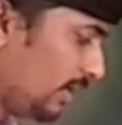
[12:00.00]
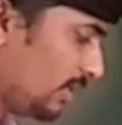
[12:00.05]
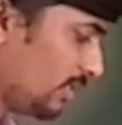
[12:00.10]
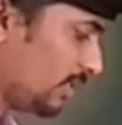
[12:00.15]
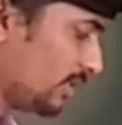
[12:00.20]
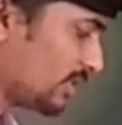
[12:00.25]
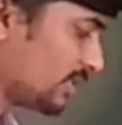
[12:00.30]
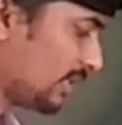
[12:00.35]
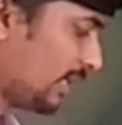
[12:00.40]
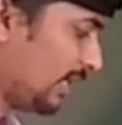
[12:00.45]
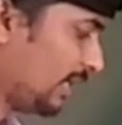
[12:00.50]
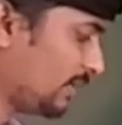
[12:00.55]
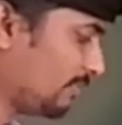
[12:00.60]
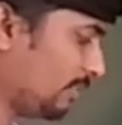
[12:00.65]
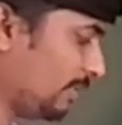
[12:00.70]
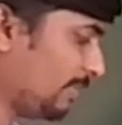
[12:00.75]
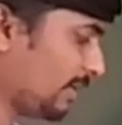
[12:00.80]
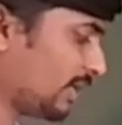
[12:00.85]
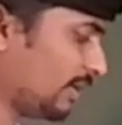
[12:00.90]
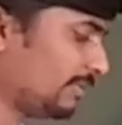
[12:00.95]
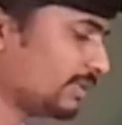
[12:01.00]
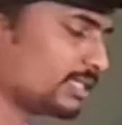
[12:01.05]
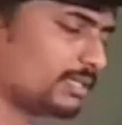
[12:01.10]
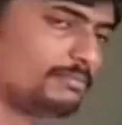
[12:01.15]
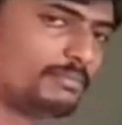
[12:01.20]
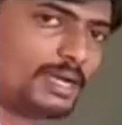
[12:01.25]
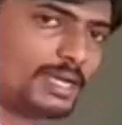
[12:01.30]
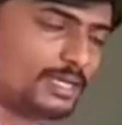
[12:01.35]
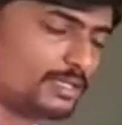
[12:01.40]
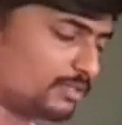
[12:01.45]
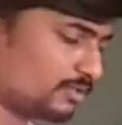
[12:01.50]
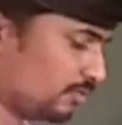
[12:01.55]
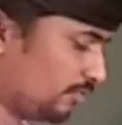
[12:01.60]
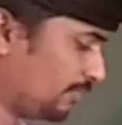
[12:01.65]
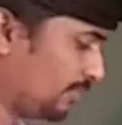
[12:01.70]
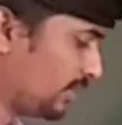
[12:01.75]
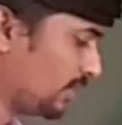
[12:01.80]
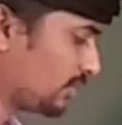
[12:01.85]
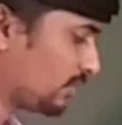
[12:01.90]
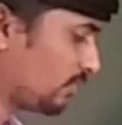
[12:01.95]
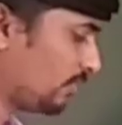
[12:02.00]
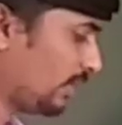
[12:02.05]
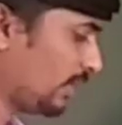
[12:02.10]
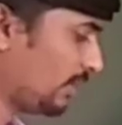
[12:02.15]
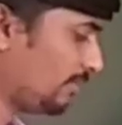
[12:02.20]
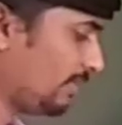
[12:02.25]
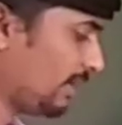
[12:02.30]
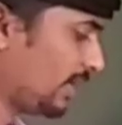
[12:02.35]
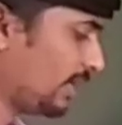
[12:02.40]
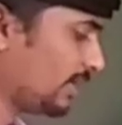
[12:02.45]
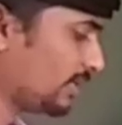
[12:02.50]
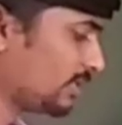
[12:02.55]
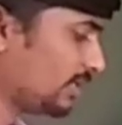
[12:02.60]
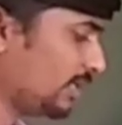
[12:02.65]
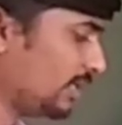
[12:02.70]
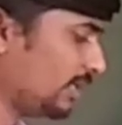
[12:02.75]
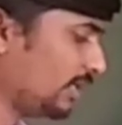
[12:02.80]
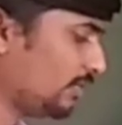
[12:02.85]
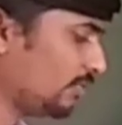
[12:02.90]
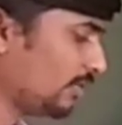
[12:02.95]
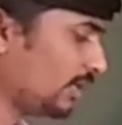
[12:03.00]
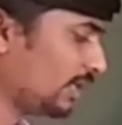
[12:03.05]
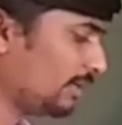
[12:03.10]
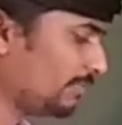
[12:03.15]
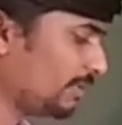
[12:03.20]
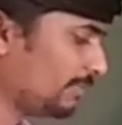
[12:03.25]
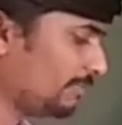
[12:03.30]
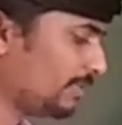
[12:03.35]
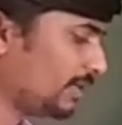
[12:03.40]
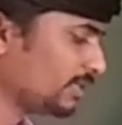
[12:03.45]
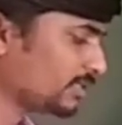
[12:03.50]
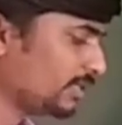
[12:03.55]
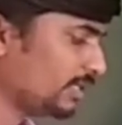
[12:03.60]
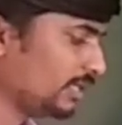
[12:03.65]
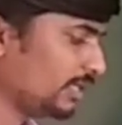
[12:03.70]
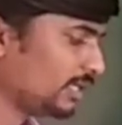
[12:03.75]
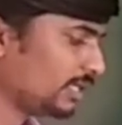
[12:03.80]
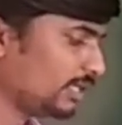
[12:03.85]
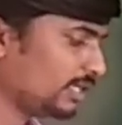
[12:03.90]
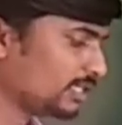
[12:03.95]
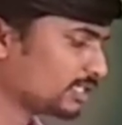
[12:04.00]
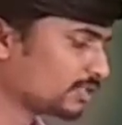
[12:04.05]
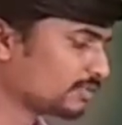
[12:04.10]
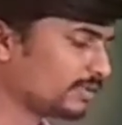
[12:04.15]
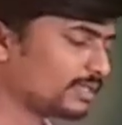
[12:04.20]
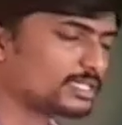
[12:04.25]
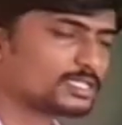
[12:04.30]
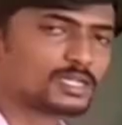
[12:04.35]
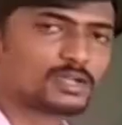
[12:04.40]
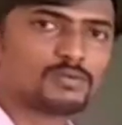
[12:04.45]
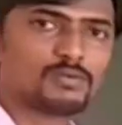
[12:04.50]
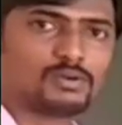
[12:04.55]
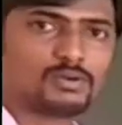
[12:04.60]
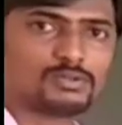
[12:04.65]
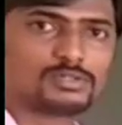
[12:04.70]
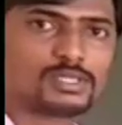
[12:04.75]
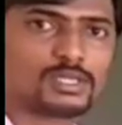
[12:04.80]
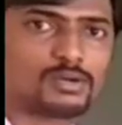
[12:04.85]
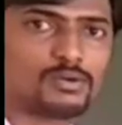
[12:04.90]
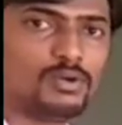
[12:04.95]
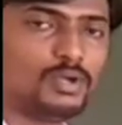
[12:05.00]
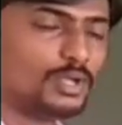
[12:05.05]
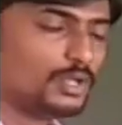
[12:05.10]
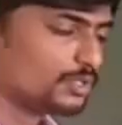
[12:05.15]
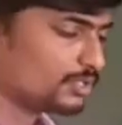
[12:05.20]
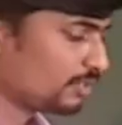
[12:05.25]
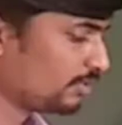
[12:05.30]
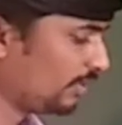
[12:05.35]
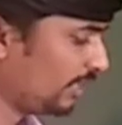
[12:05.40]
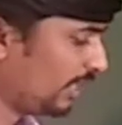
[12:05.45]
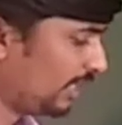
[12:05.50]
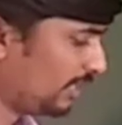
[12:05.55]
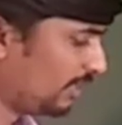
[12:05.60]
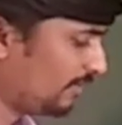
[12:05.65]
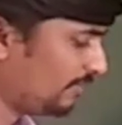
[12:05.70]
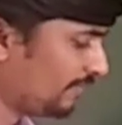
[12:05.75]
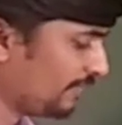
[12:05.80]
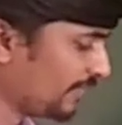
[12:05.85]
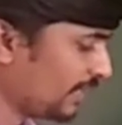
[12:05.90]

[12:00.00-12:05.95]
in this side it will become a minus. So b square minus n into ab plus a square is equal to 0. So now